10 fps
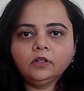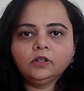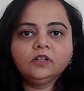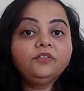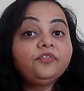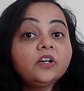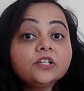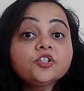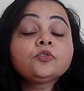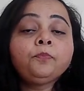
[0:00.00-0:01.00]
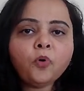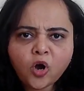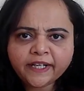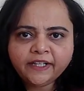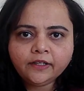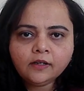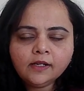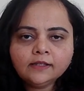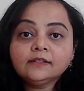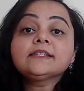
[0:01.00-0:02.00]
The first point,
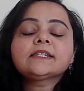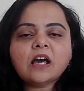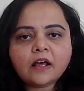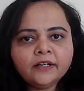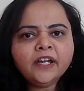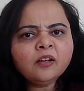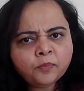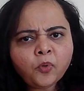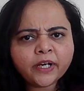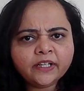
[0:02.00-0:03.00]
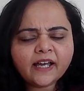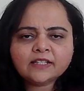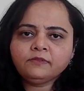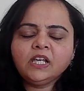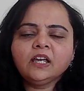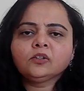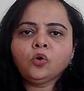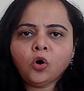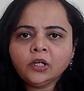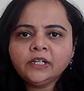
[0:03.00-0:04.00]
the starting point as we can
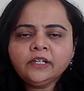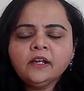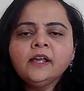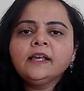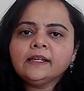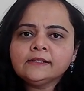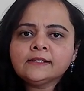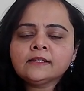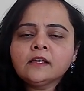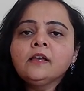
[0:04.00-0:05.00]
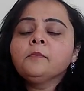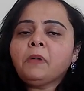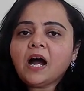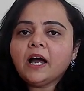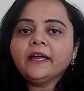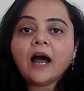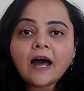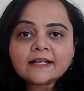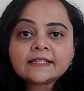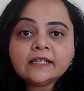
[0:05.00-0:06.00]
call it, is by
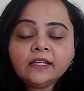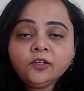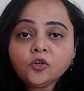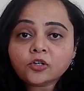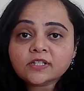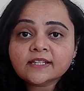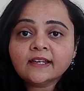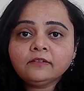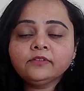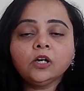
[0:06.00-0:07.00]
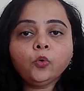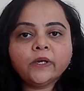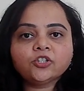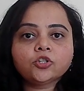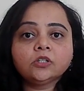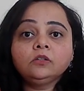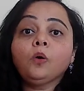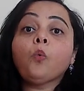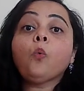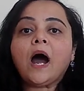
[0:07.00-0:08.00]
asking yourself the question
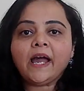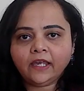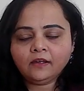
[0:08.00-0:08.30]
why.